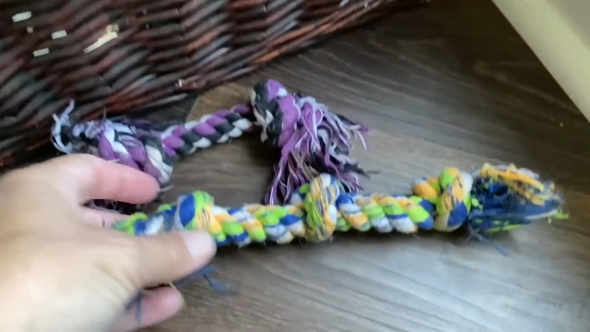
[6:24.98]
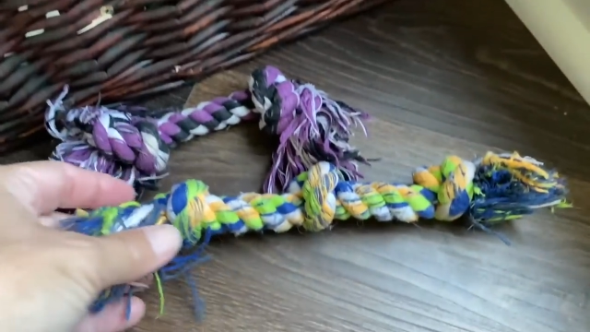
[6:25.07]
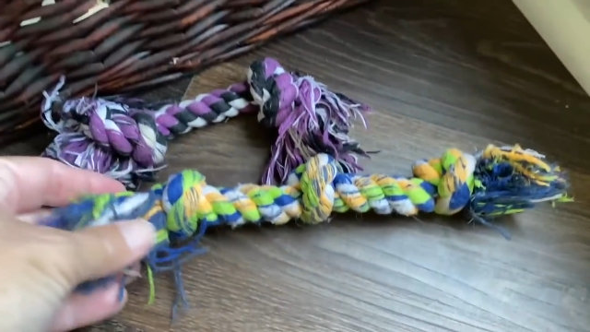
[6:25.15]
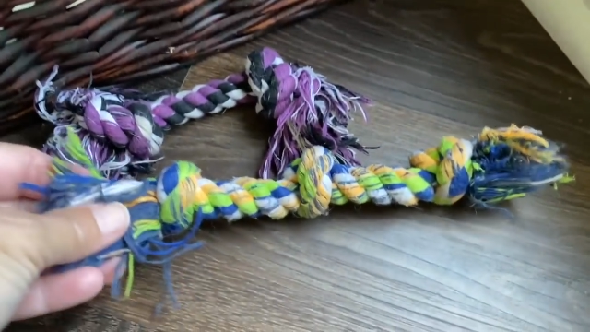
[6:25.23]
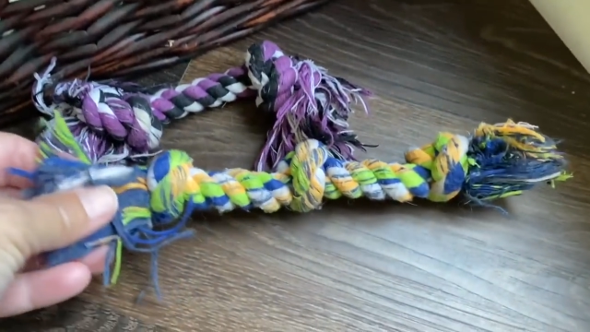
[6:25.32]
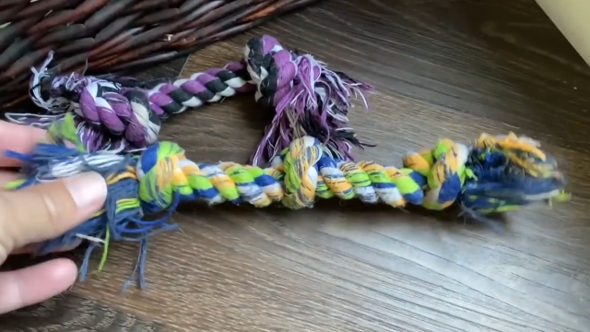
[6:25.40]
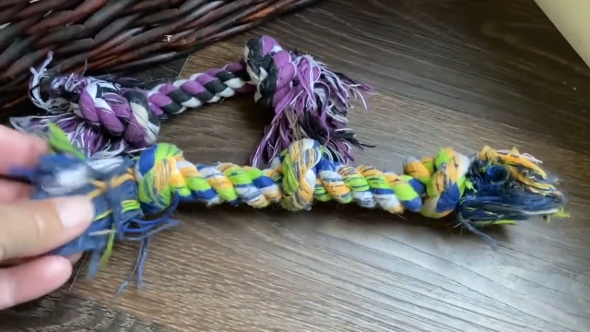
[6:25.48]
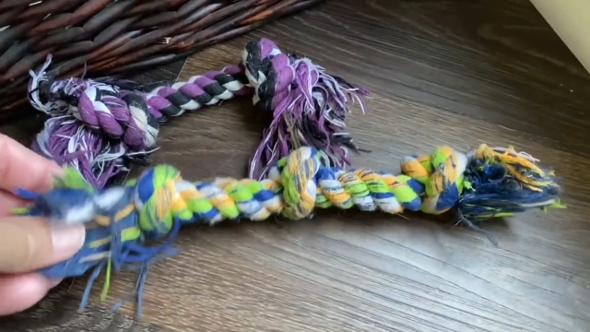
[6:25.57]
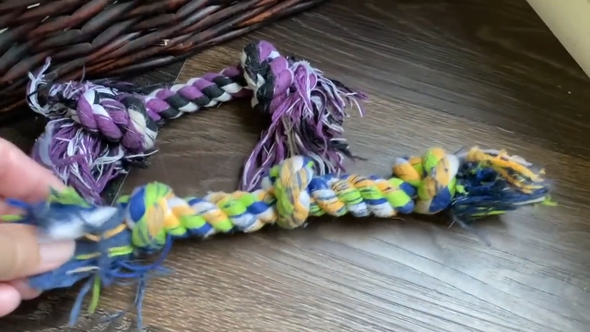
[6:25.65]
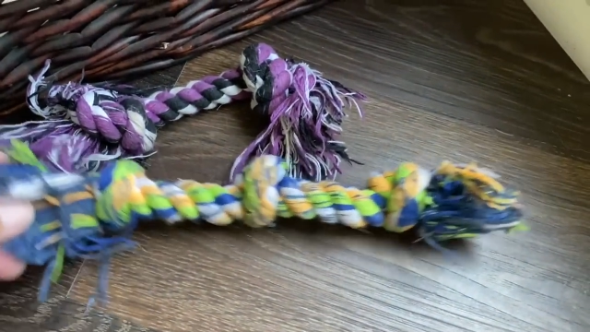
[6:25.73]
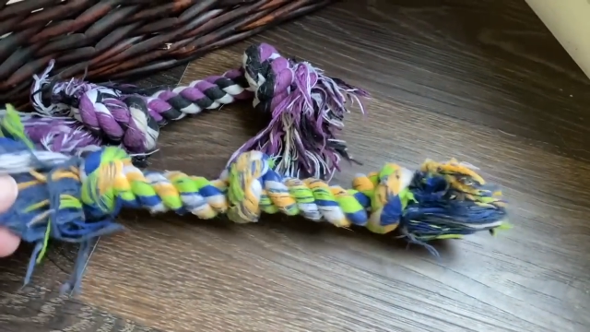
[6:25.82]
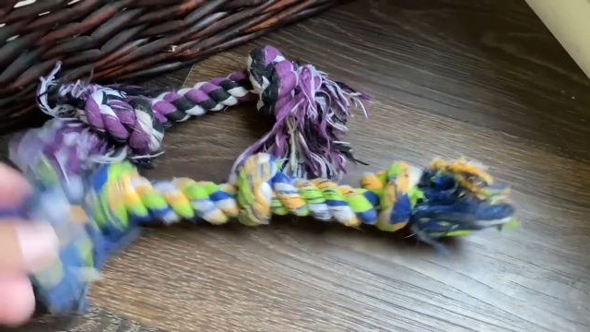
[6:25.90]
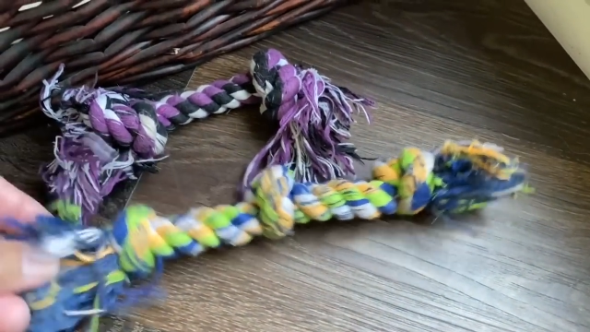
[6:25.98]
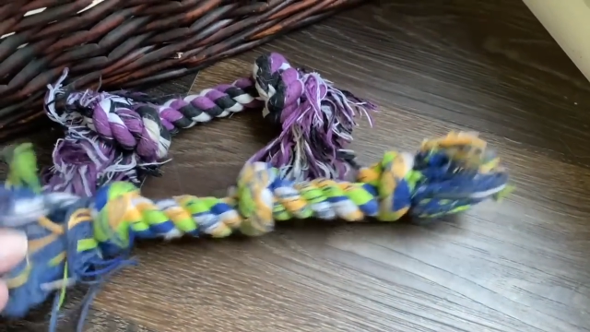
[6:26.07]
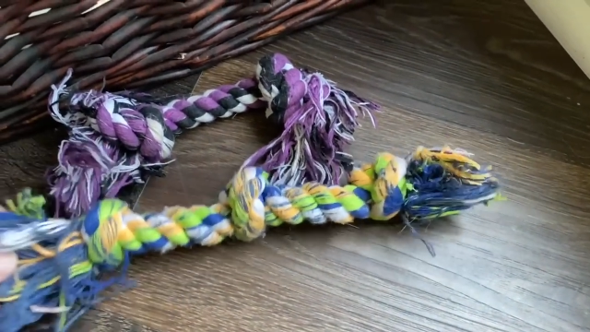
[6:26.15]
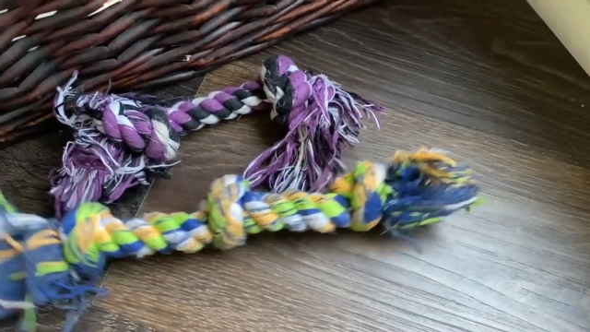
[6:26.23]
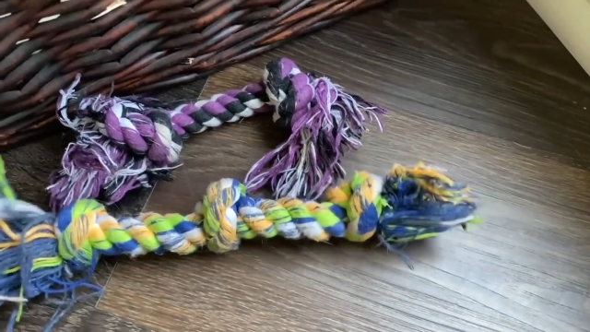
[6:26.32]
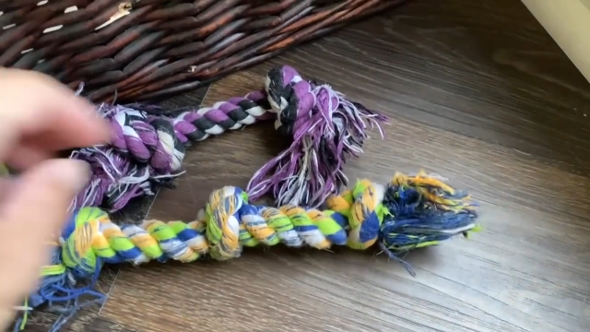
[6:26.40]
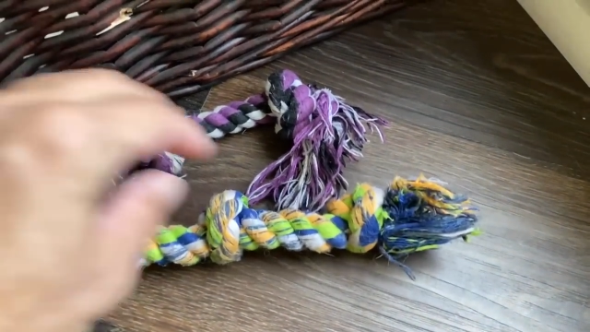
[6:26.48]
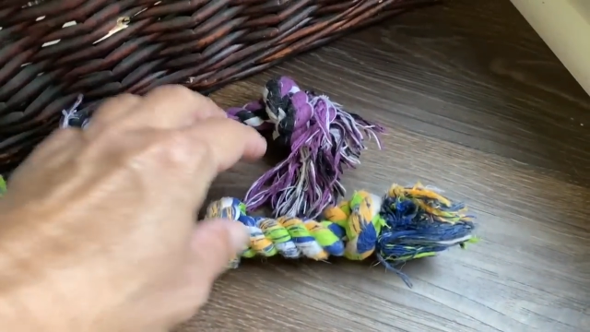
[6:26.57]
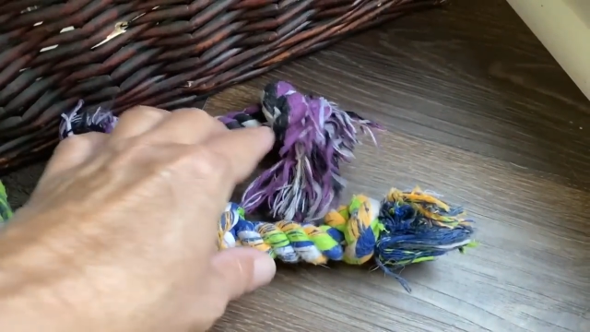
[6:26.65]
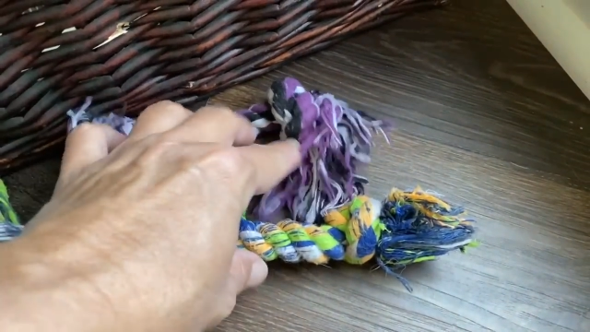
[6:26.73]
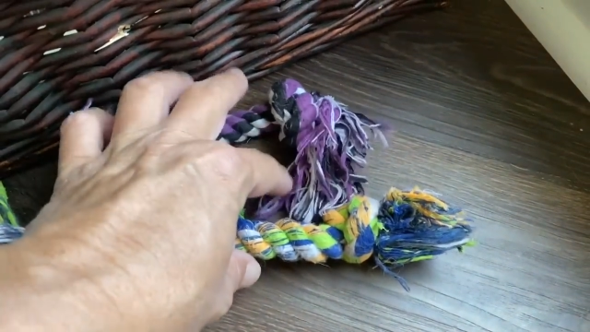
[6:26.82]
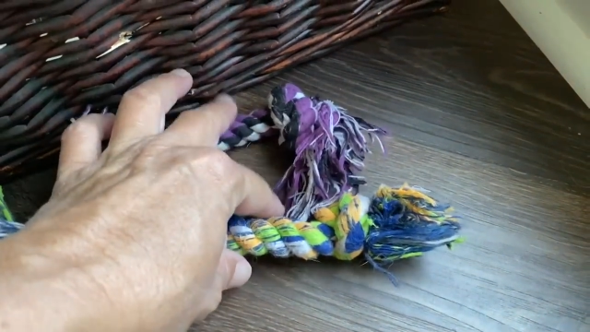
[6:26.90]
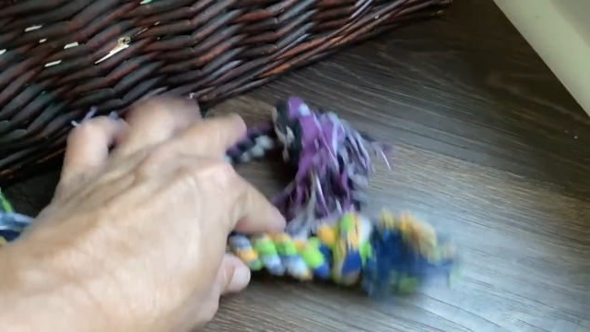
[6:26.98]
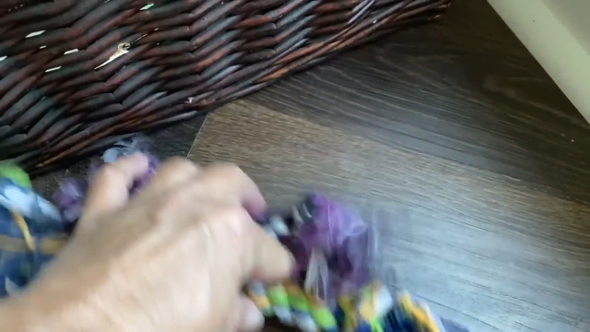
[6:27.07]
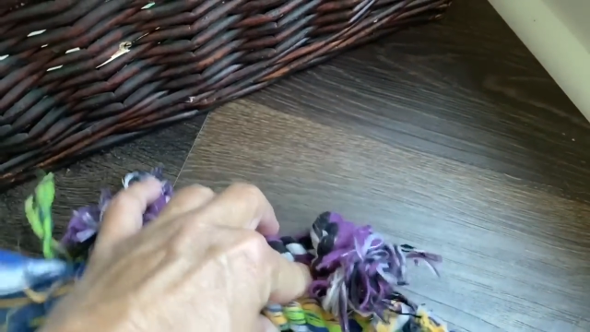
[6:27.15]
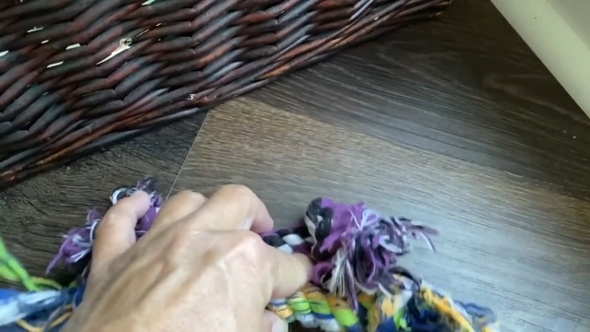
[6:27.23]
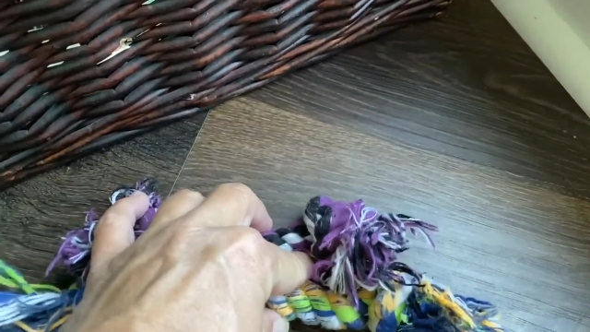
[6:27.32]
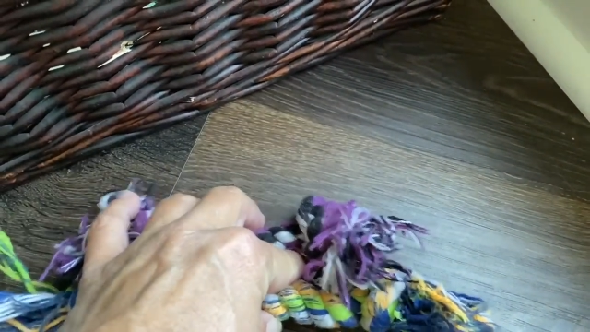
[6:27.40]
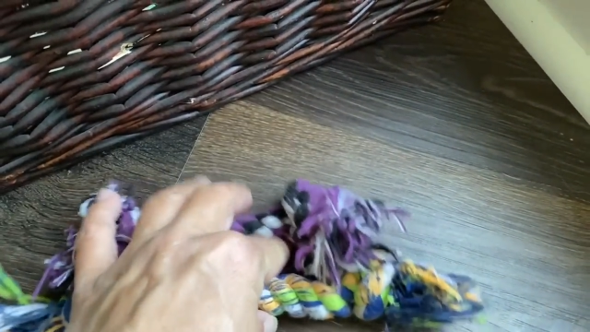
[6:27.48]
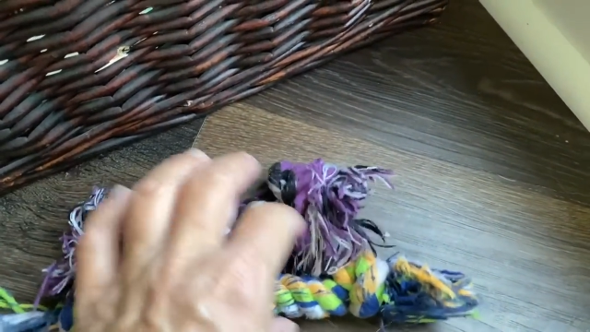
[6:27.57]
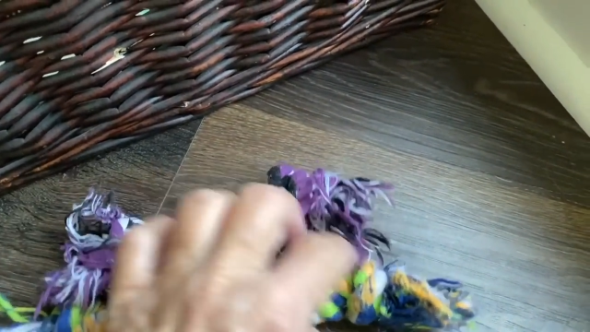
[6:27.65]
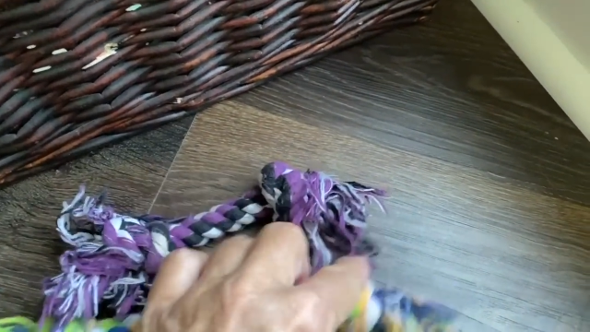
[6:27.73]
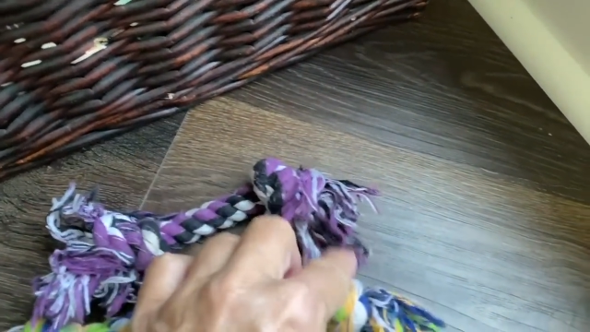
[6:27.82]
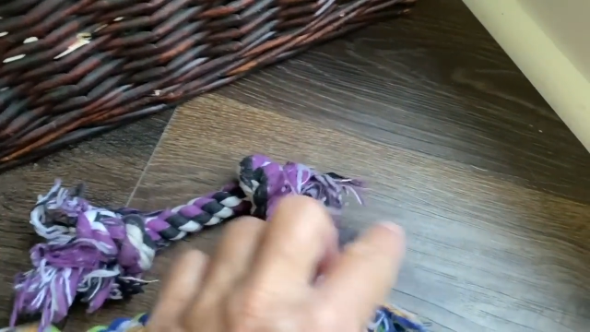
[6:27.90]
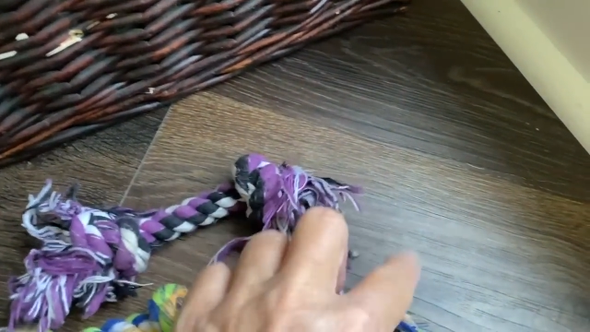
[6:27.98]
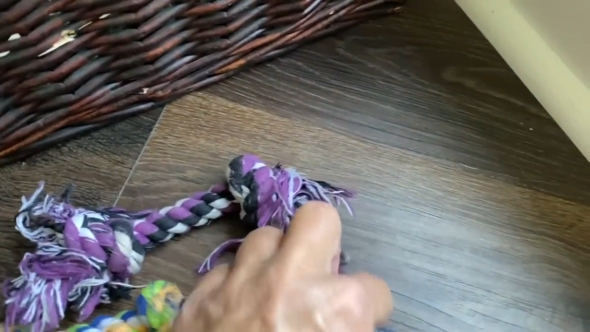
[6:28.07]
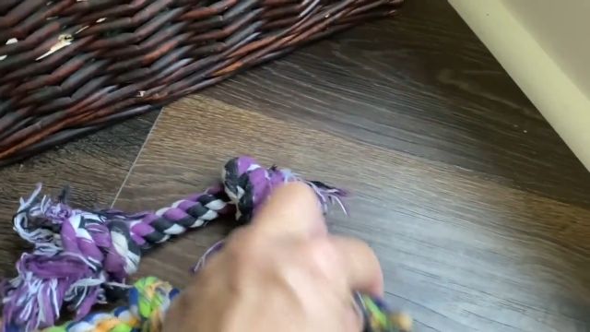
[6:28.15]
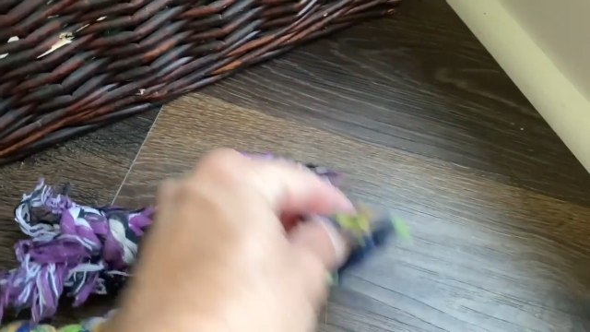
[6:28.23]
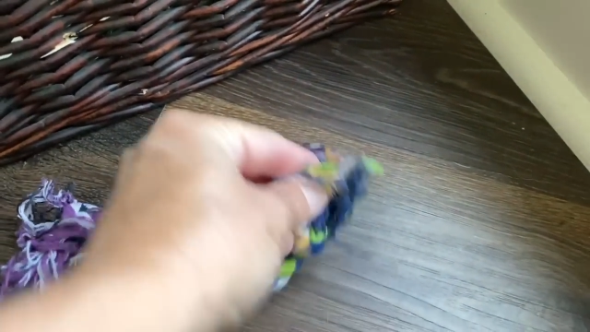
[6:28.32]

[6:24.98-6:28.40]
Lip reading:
Nobody's mouth can be seen.